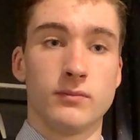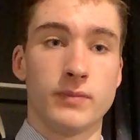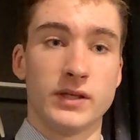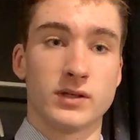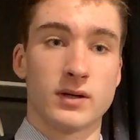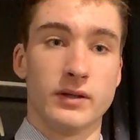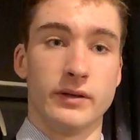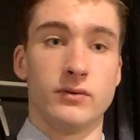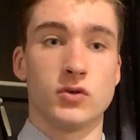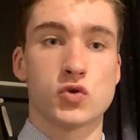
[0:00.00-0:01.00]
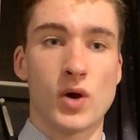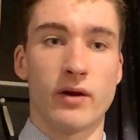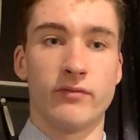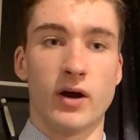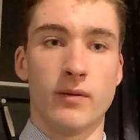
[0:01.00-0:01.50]
basically track
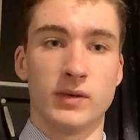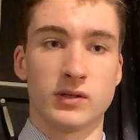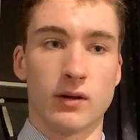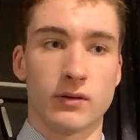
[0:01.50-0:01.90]
via missile